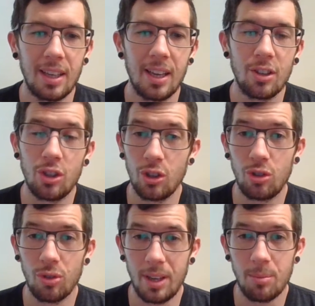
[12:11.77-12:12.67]
get into your
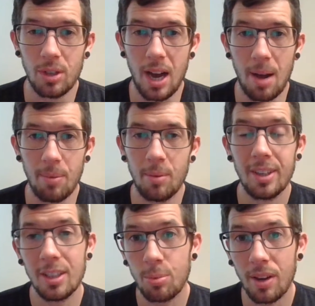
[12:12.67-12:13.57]
dream job, maybe it
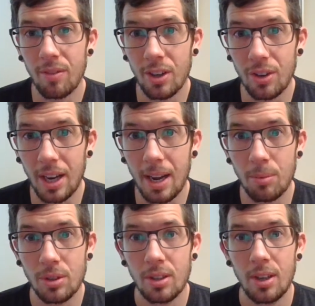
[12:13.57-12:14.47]
is playing video games,